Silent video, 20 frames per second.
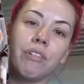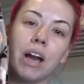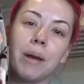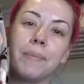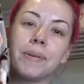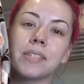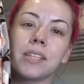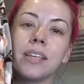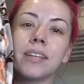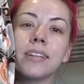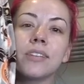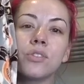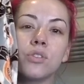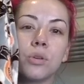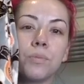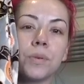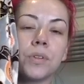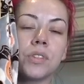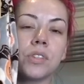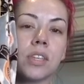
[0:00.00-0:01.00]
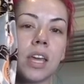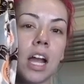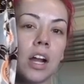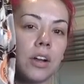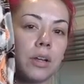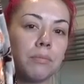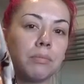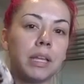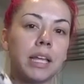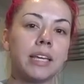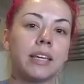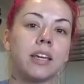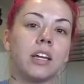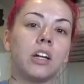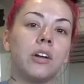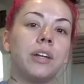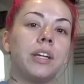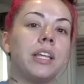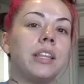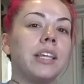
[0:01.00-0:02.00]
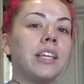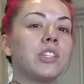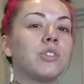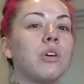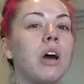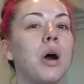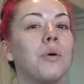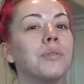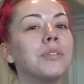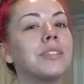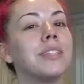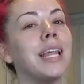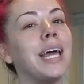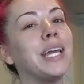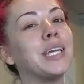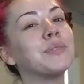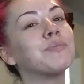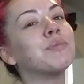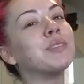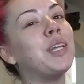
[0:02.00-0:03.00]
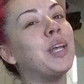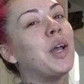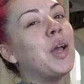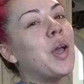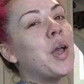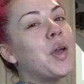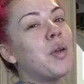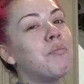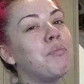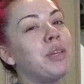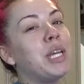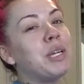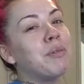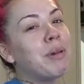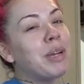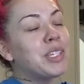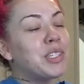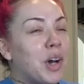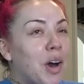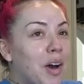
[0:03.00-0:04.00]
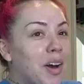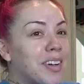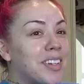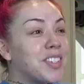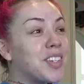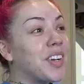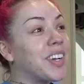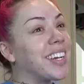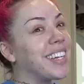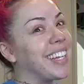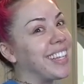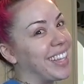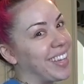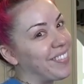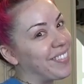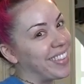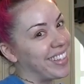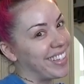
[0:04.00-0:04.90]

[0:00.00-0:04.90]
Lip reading: vibe. It's not like a super scary blanket or anything. So I was like, me and my dogs are gonna love